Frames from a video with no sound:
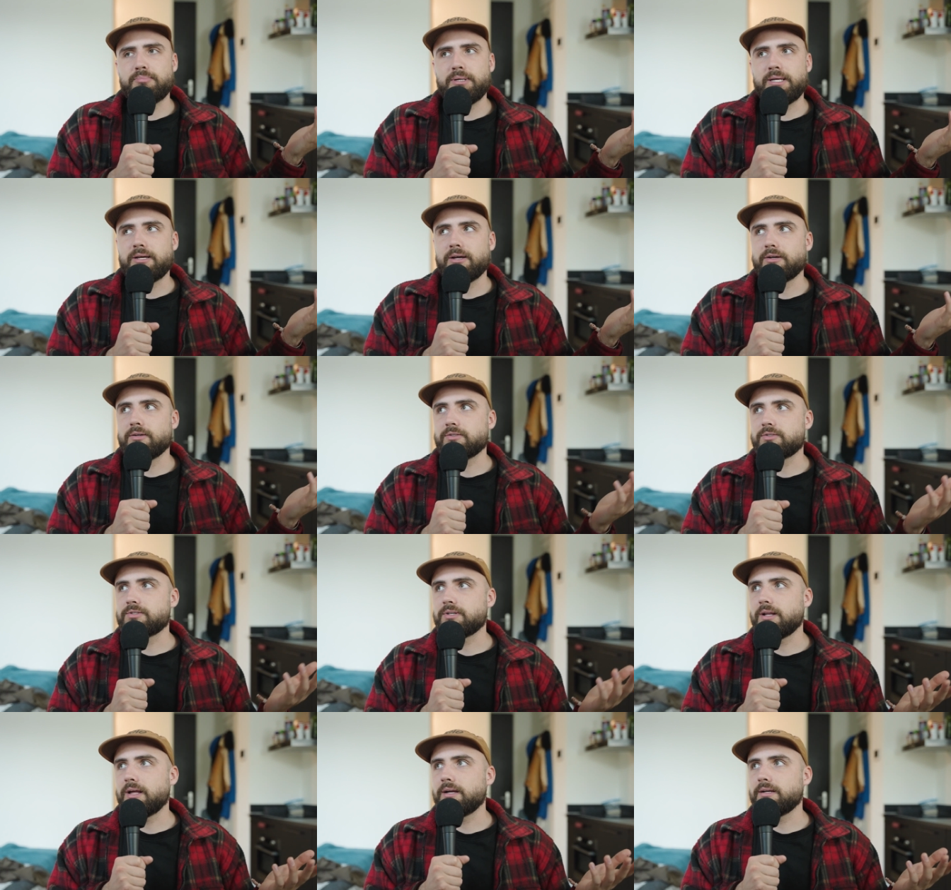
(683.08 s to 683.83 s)

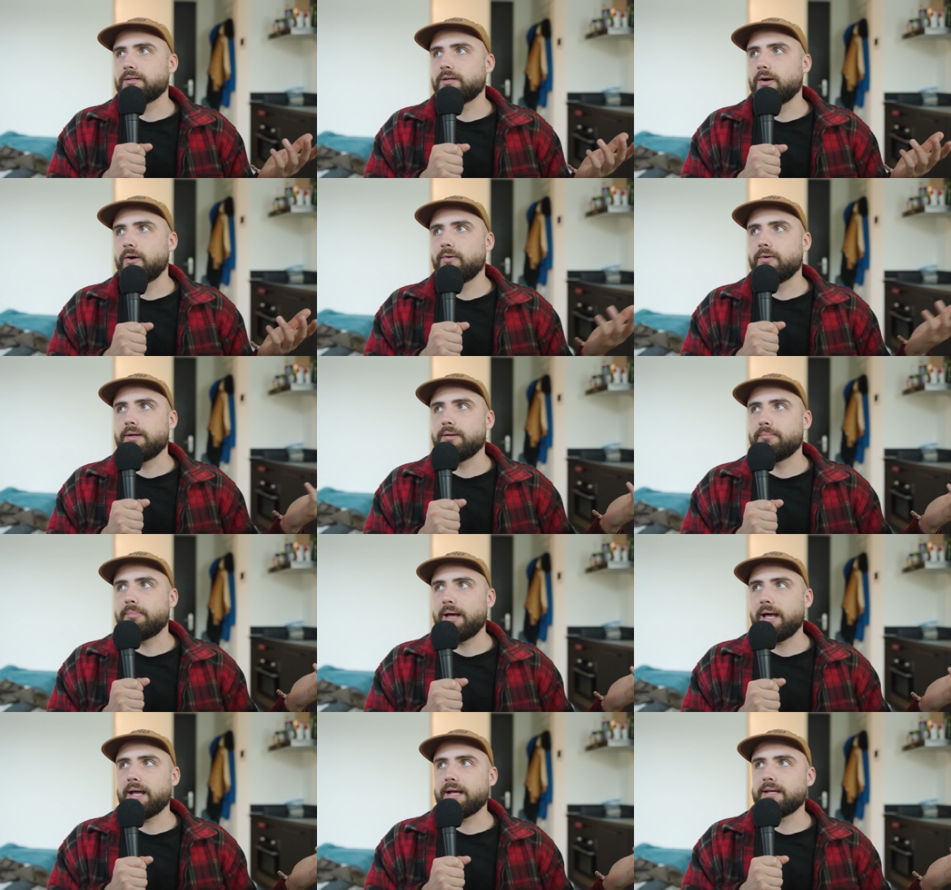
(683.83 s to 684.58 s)
because like going
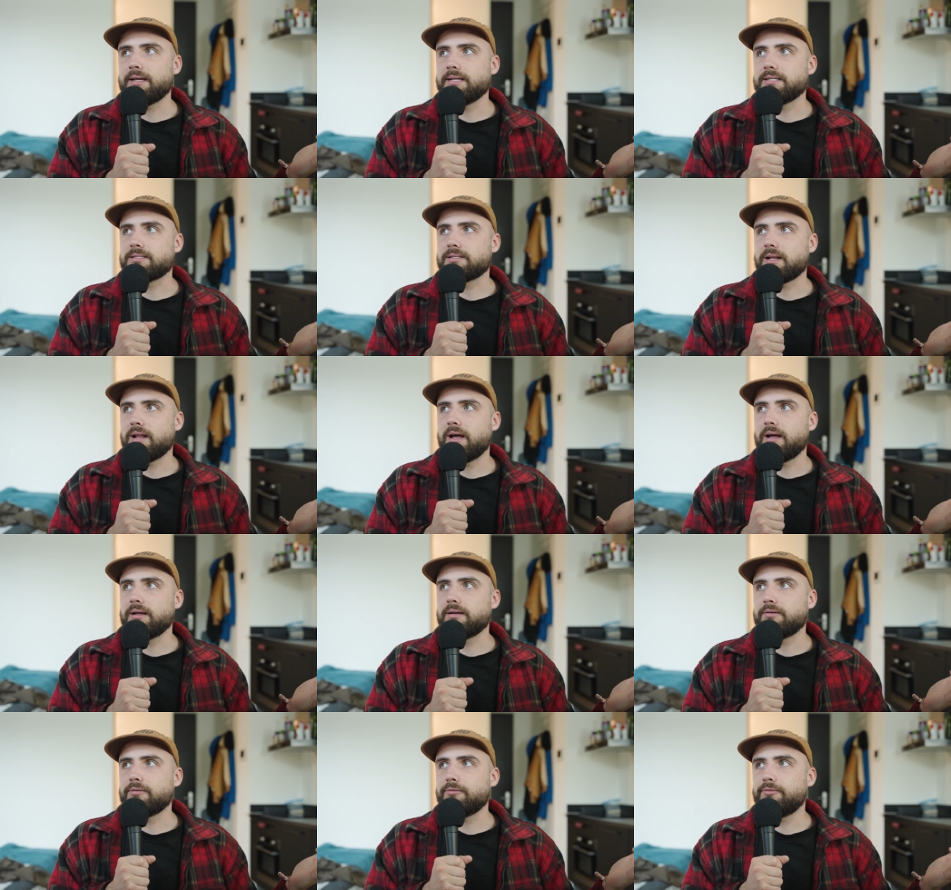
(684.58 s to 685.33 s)
back is
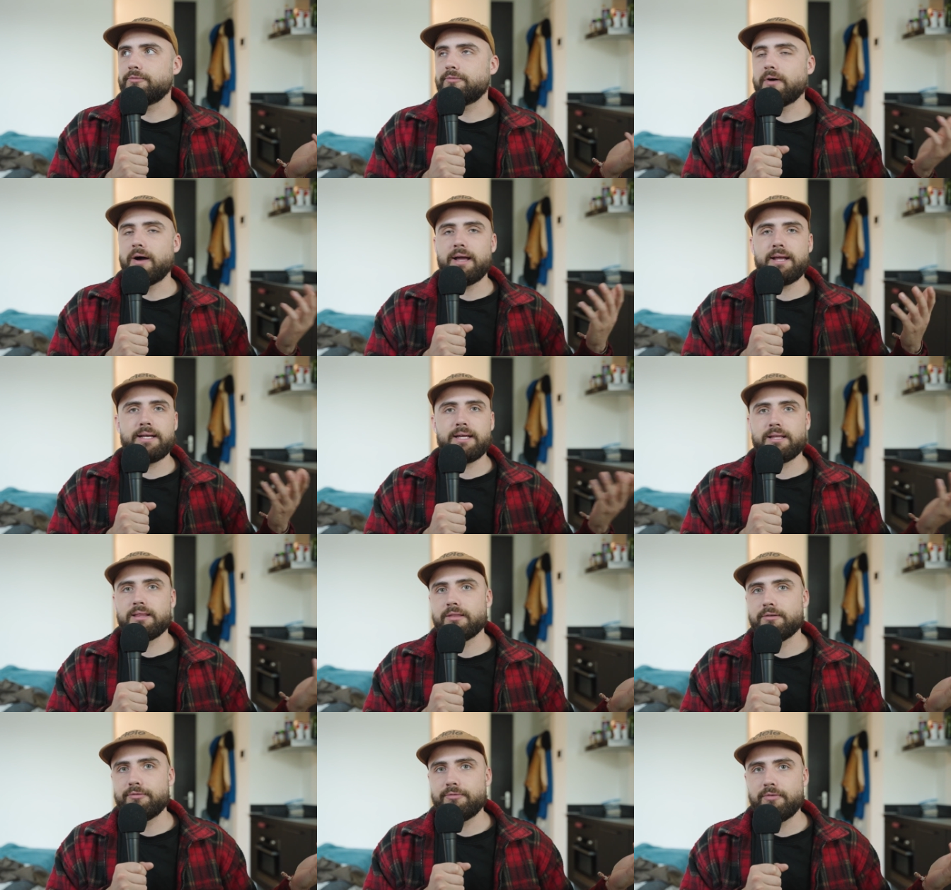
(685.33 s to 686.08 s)
like
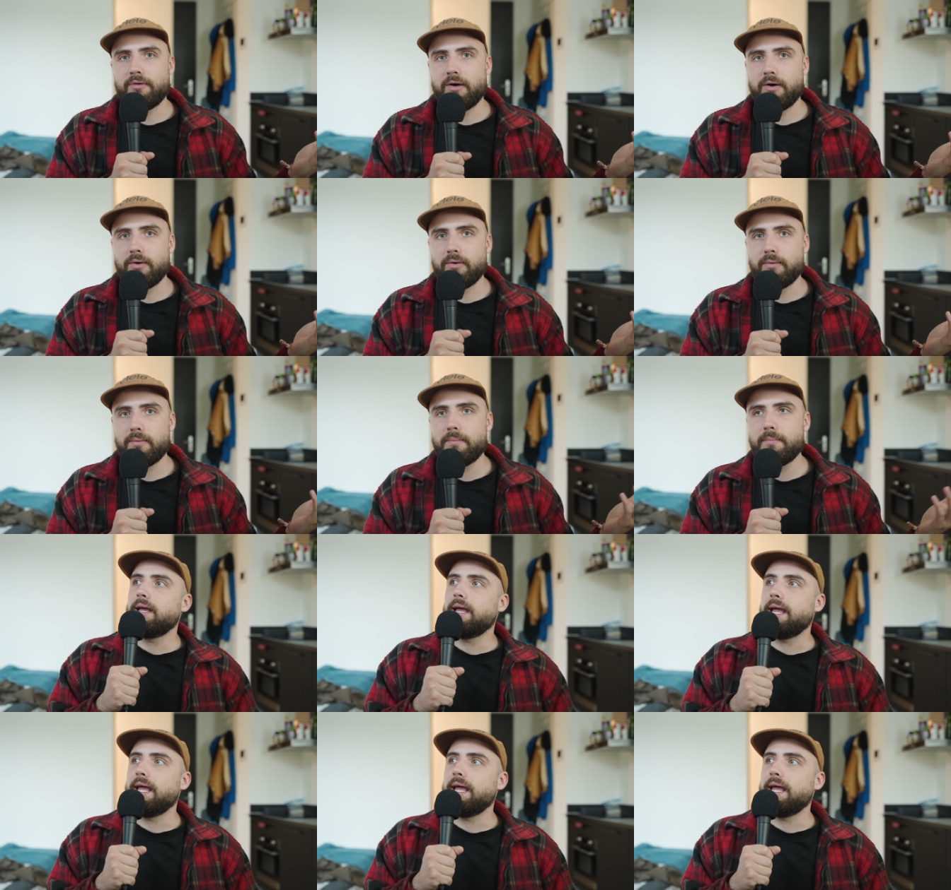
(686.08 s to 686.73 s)
fighting the flow.